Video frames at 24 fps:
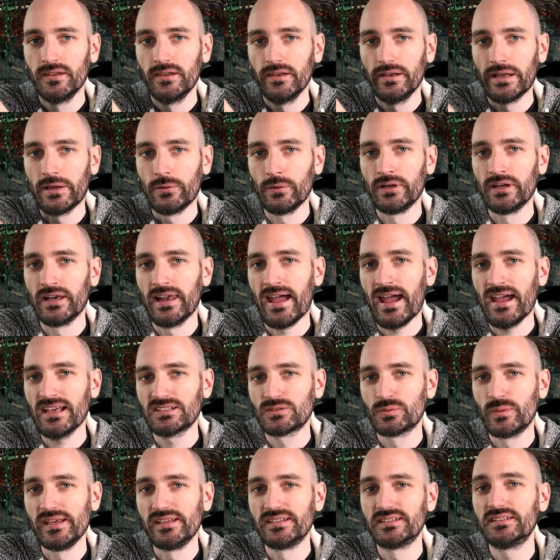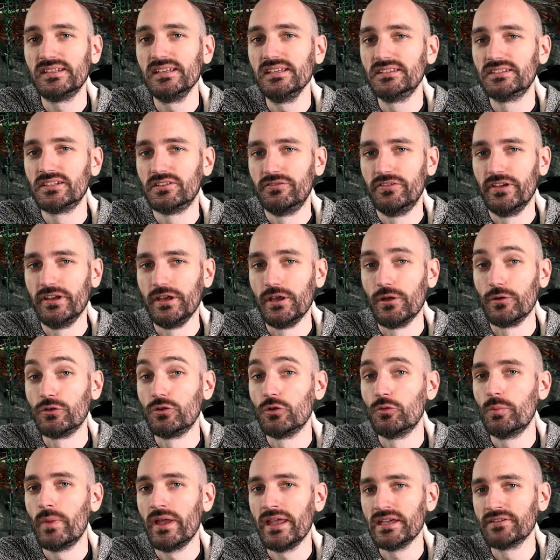Now, in last week's teaser video,
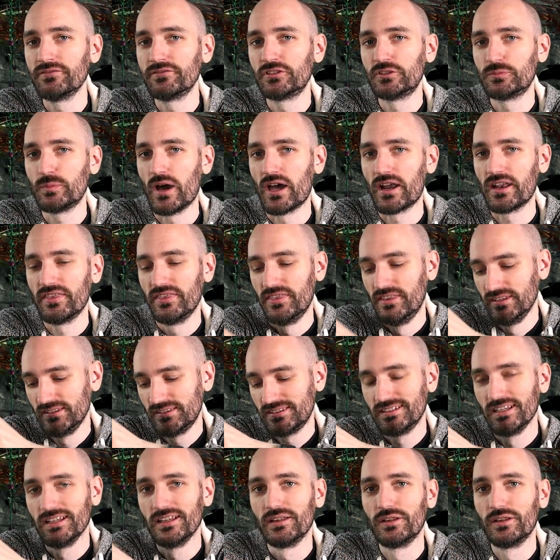you may have spotted this little